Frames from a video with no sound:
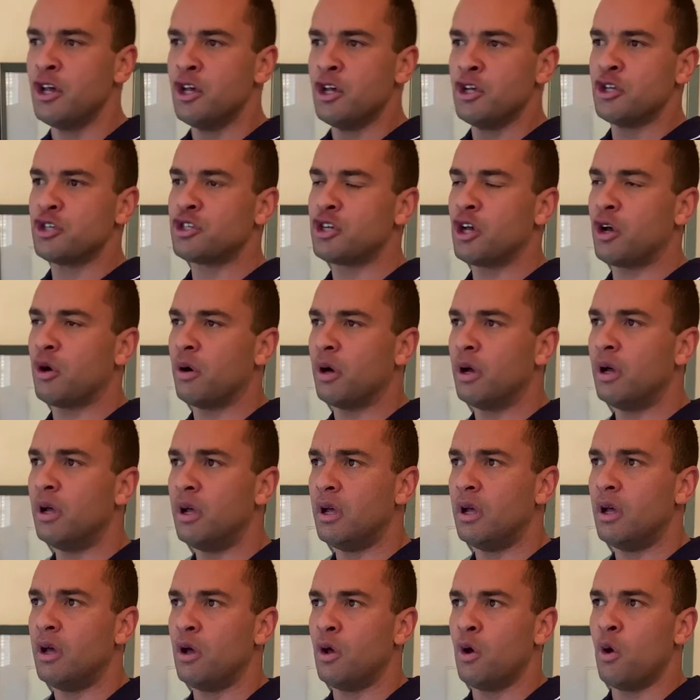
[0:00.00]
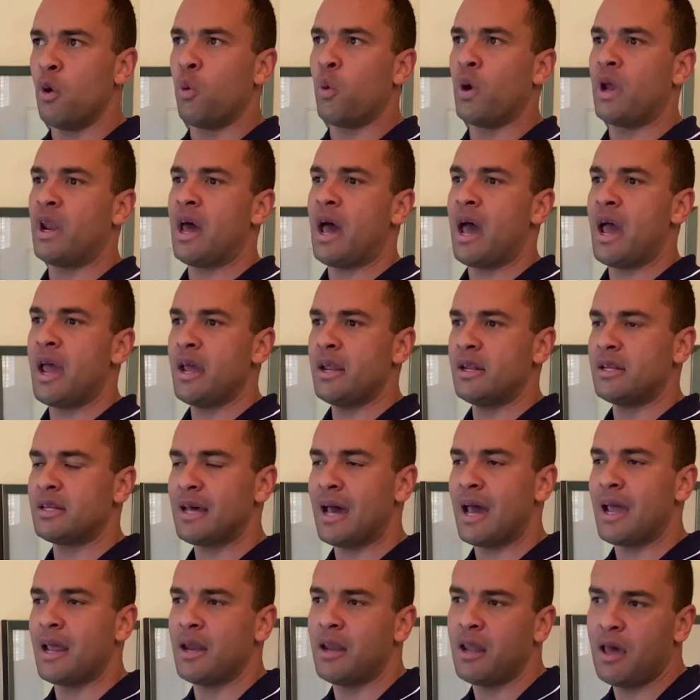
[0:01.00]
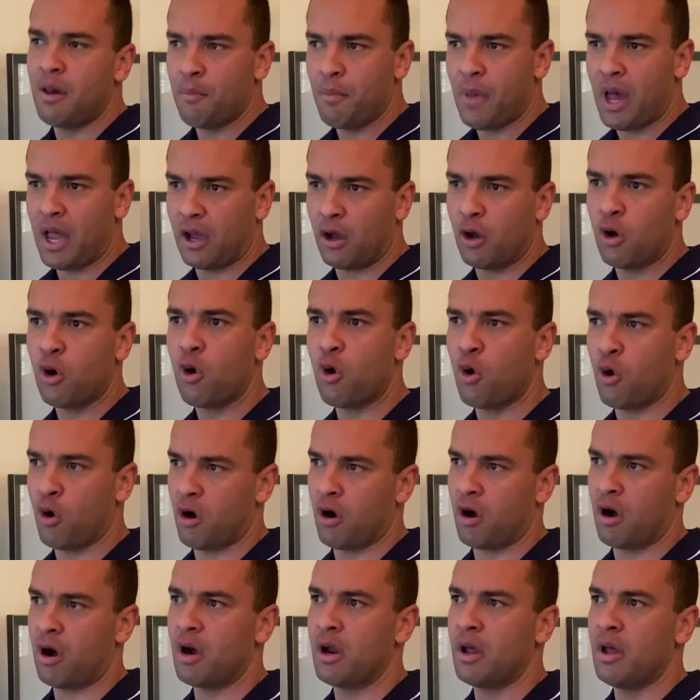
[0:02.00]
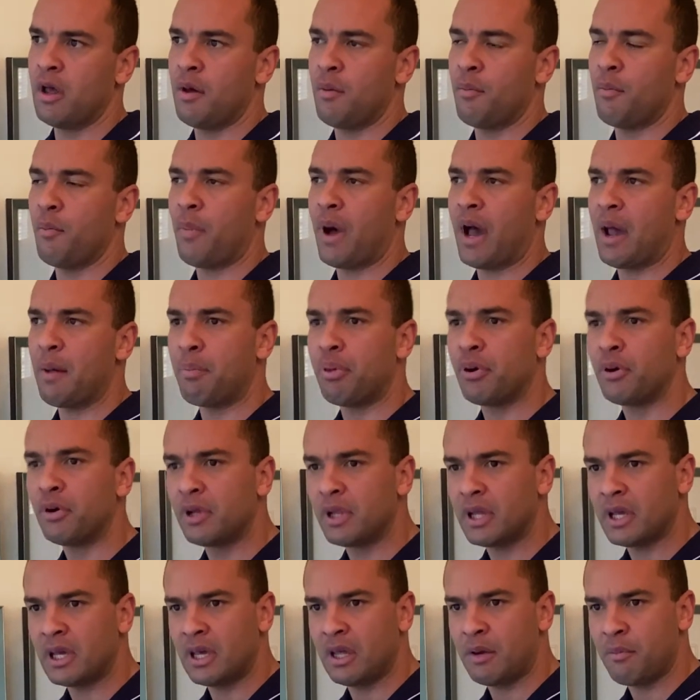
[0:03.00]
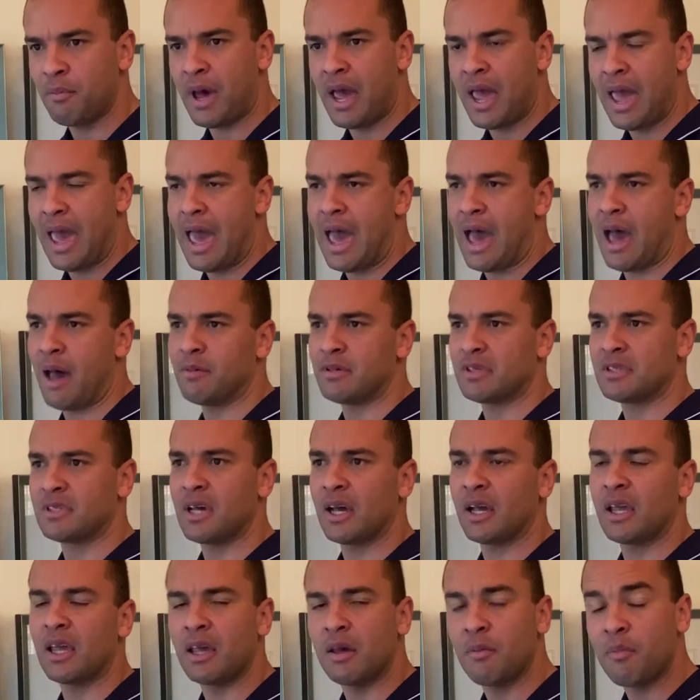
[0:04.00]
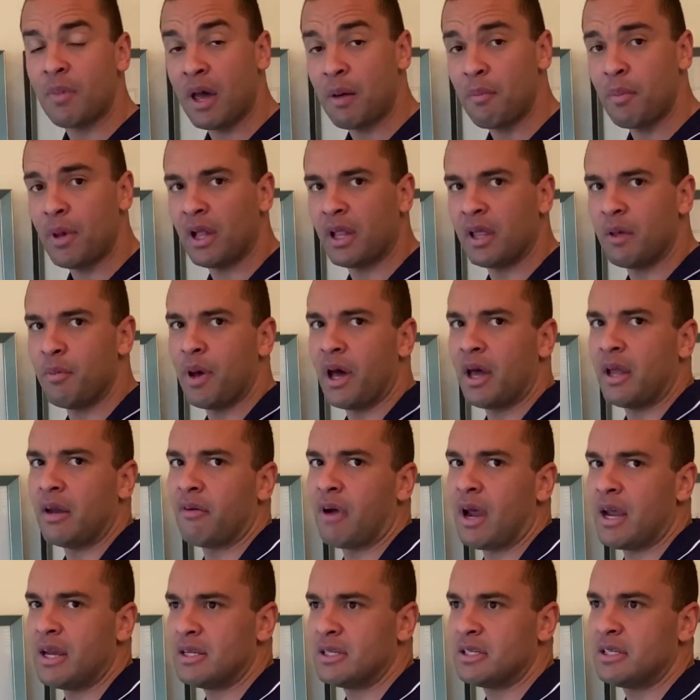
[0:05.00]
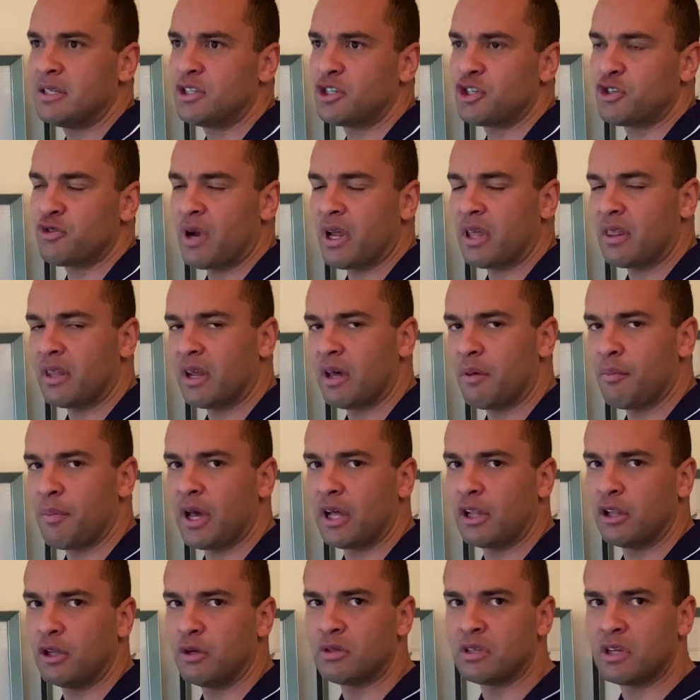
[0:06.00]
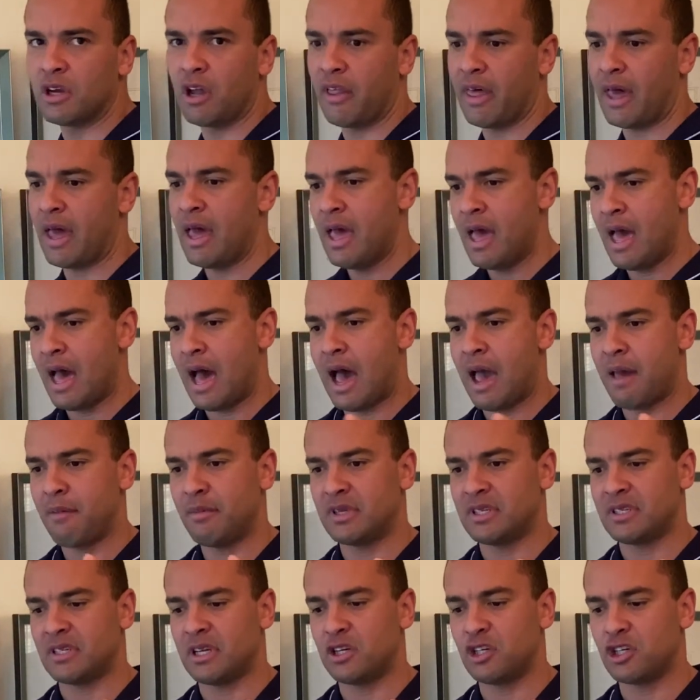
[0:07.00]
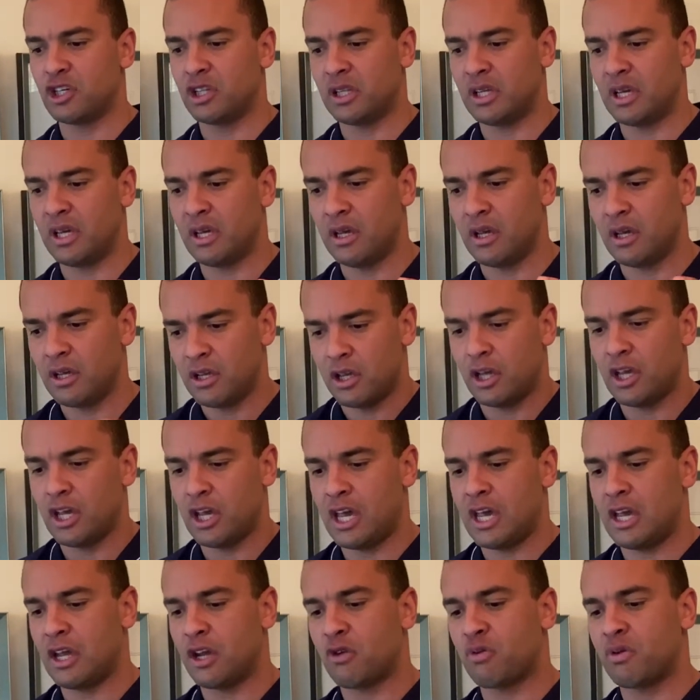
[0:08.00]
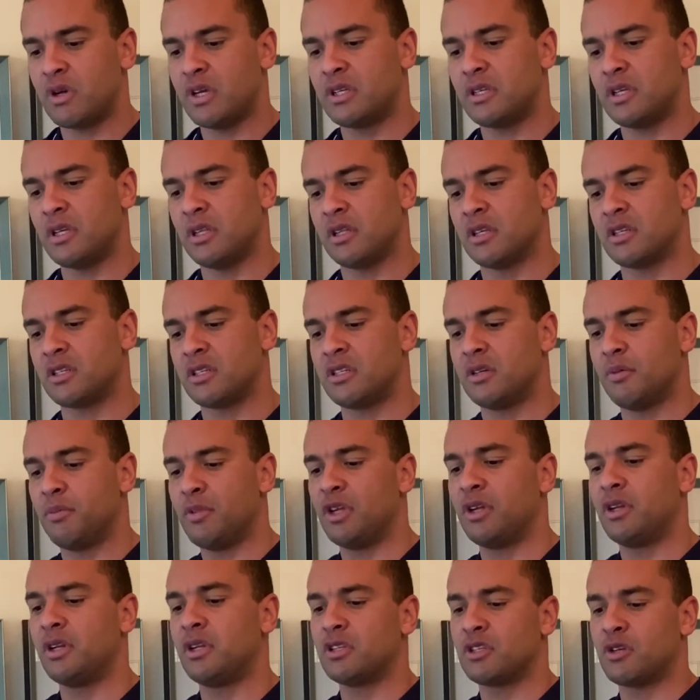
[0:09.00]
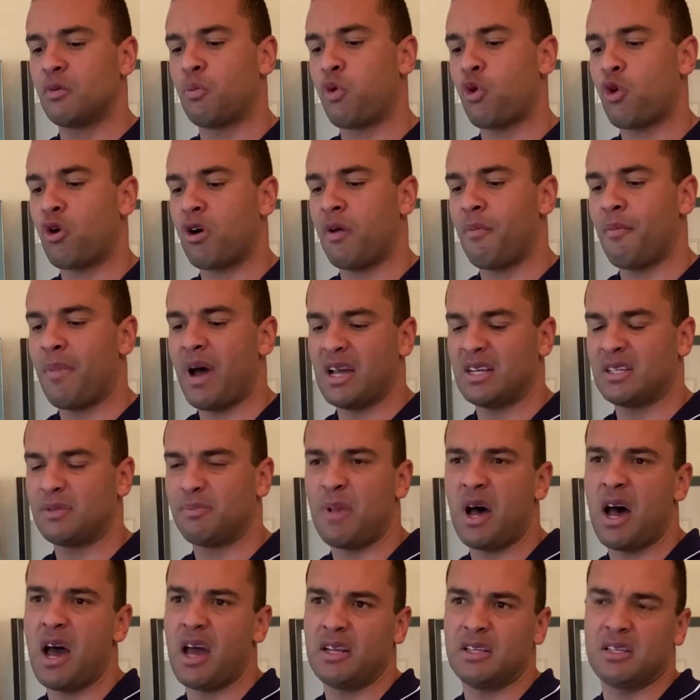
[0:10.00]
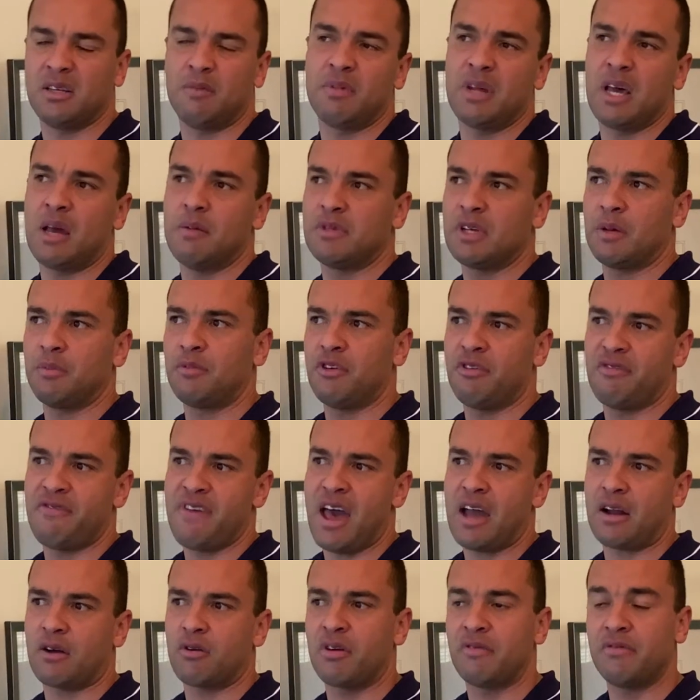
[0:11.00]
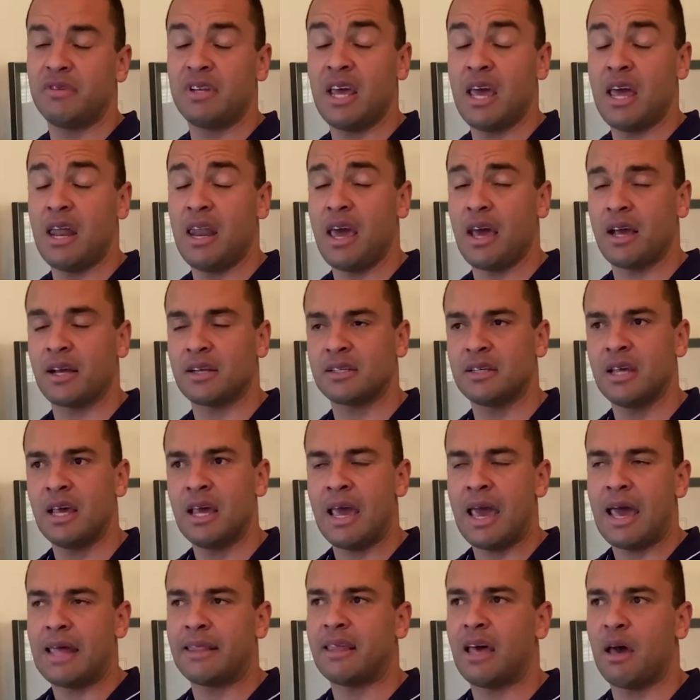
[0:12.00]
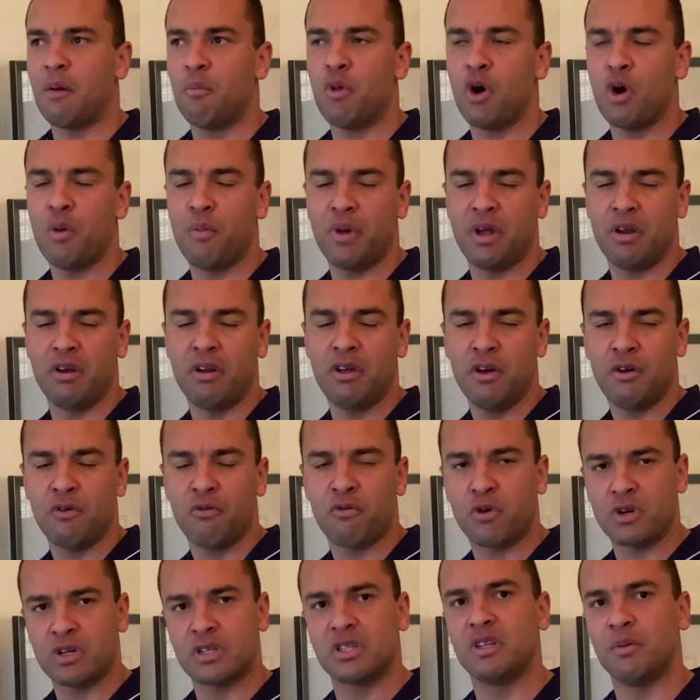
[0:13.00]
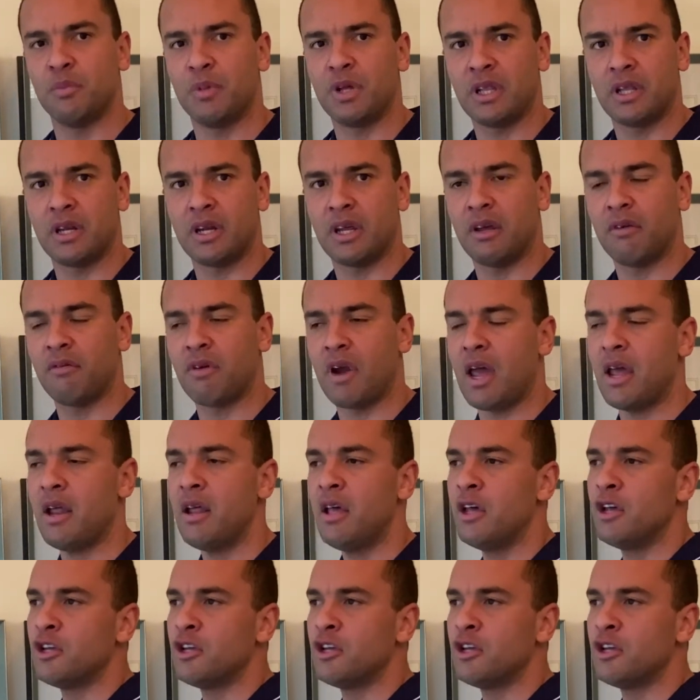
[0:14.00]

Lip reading: So when I tighten up my core by pulling in my abs, sucking in my belly button, right, strengthening up my glutes and all that, I'm essentially increasing the stability and support of my spine, sometimes up to a factor of 10x at that moment for stability, right?